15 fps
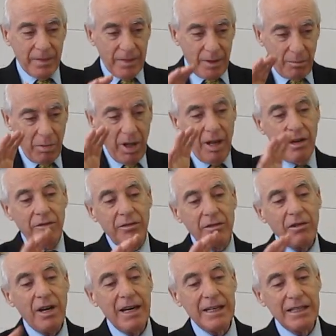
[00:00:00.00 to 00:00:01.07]
The blood of
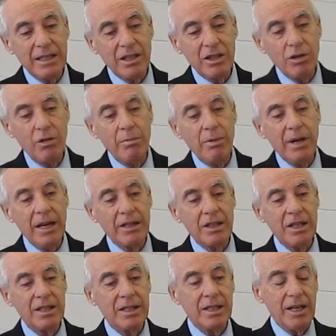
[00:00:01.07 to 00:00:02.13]
Christ is so
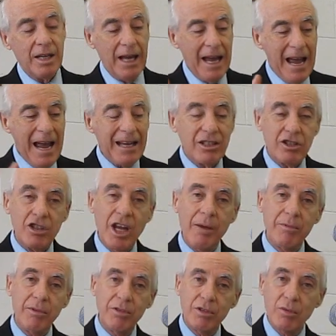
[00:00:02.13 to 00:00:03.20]
precious. Acts
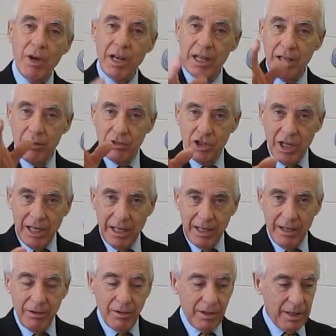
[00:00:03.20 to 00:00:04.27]
chapter 20, you check
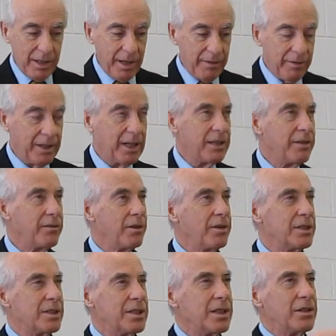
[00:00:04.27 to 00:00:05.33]
it out. I forget the
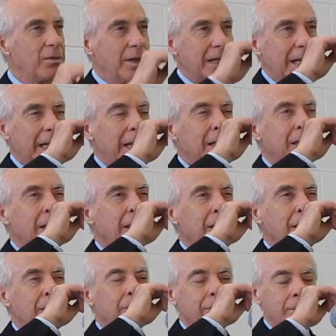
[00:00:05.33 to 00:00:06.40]
verse. Is it 28? Uh,
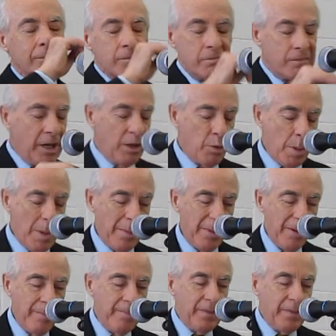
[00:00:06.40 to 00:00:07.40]
I don't remember.